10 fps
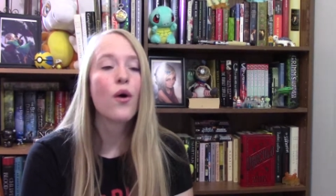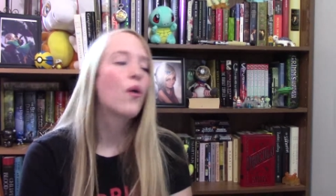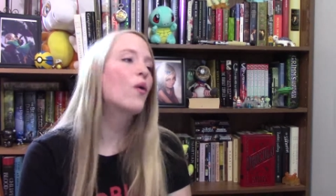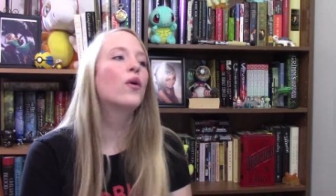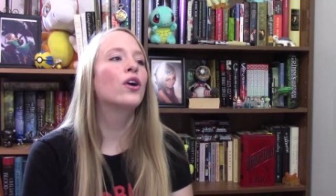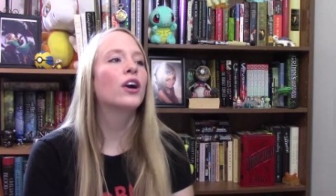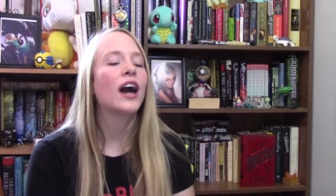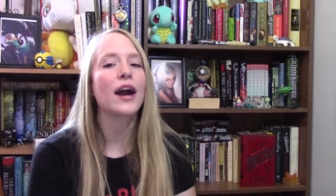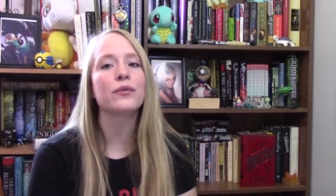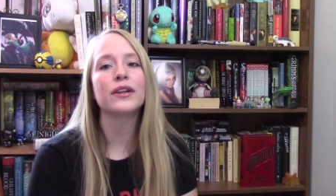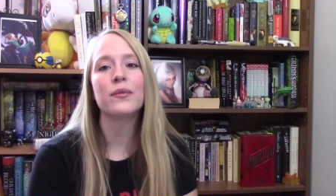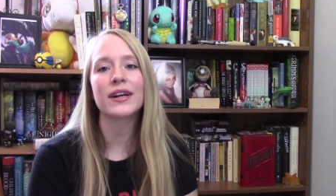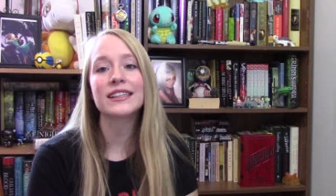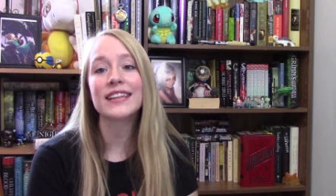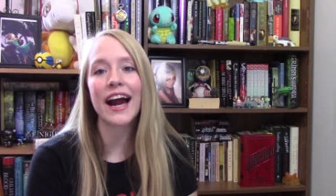or I really want
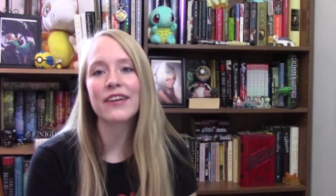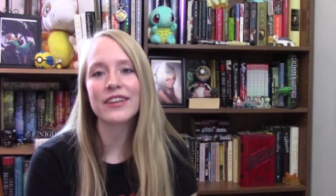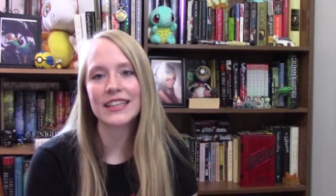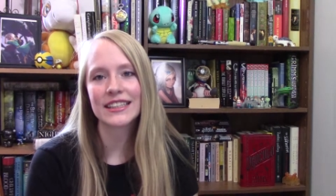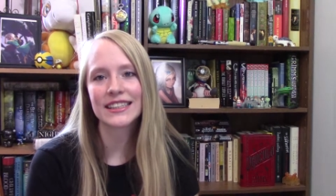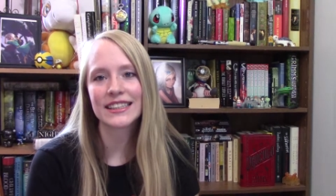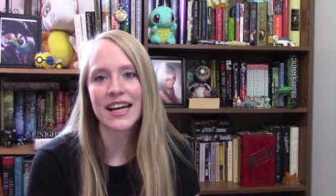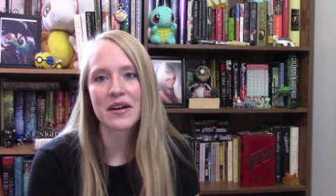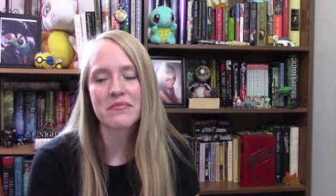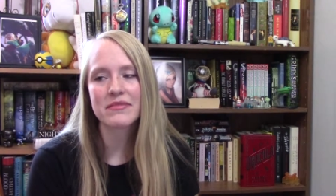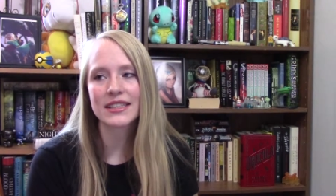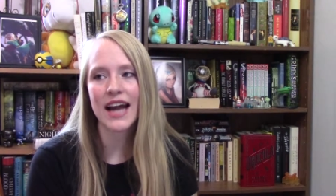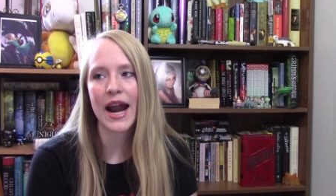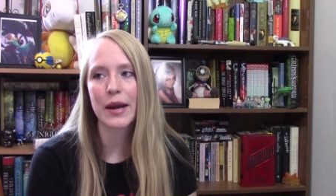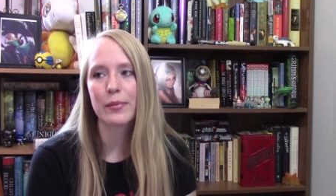to dive into some
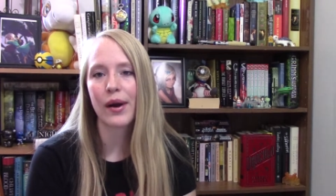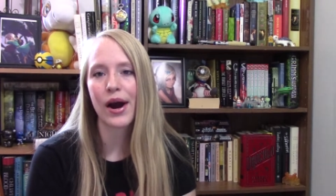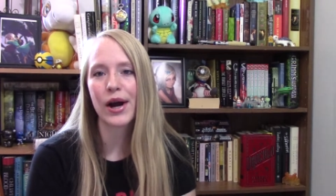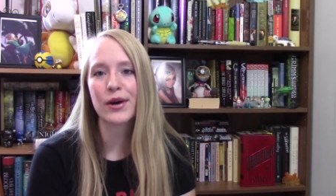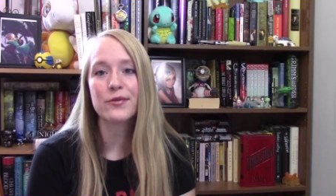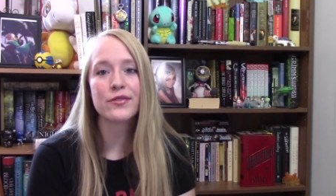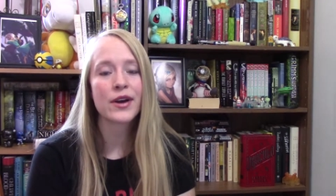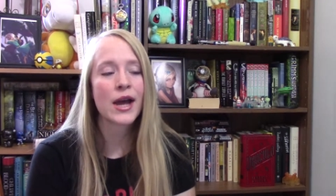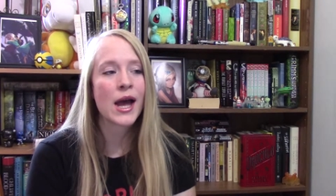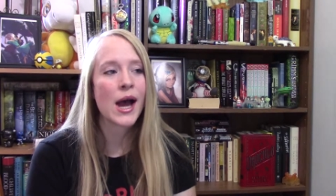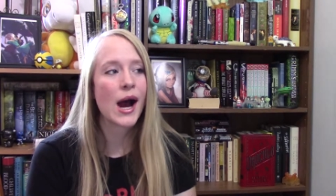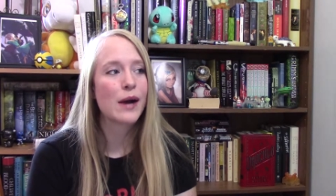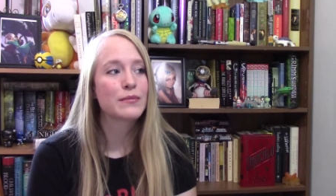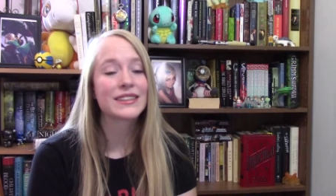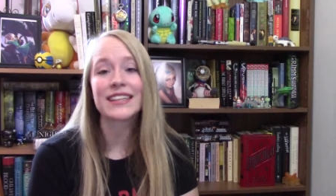type of
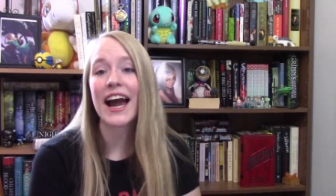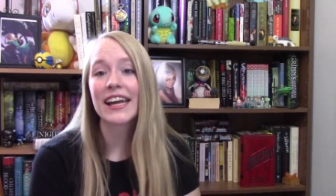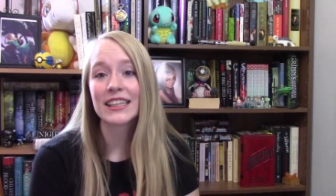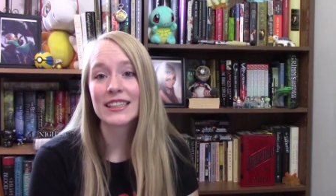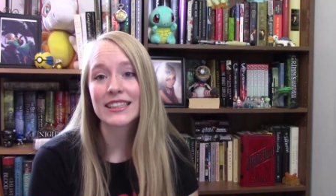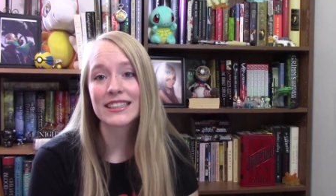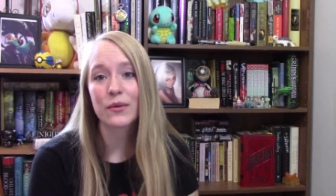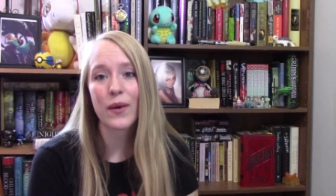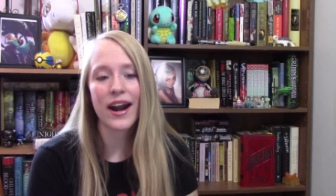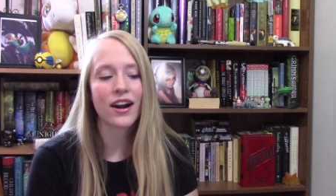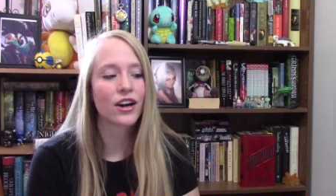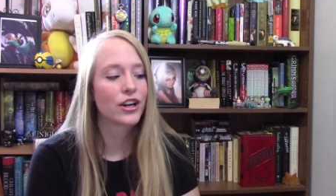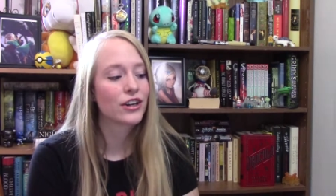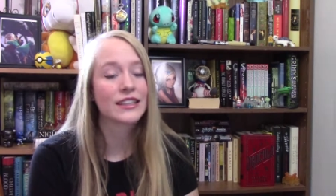um, science where you're